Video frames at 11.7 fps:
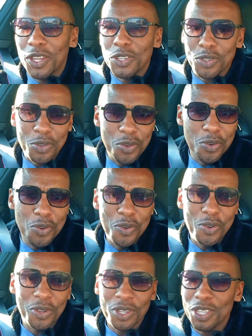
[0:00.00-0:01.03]

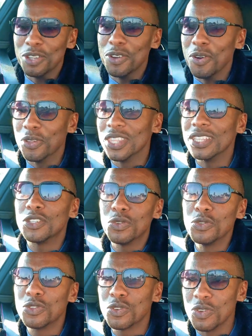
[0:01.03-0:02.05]
to, you know, the
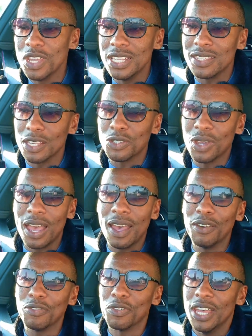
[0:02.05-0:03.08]
two screens that you
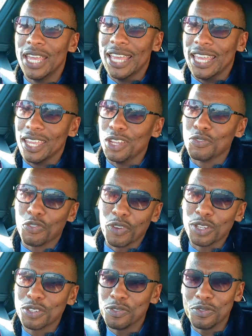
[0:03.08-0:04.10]
have in
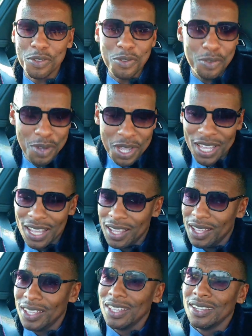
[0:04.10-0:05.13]
front of you.
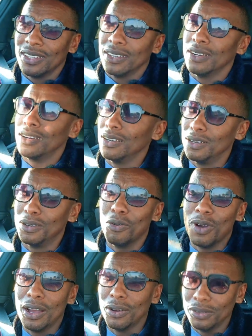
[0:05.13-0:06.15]

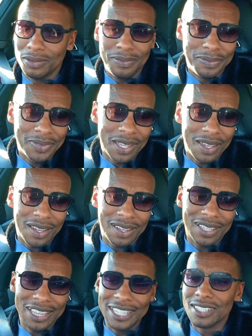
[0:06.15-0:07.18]
Wow.
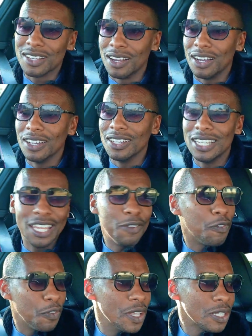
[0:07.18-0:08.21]
Yeah, this car, it
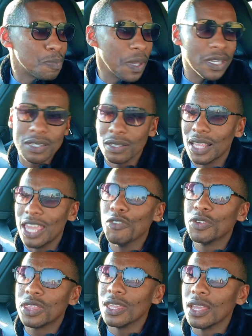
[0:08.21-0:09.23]
feels special.
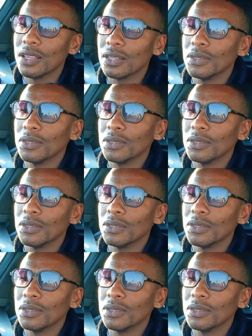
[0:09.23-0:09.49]
Everything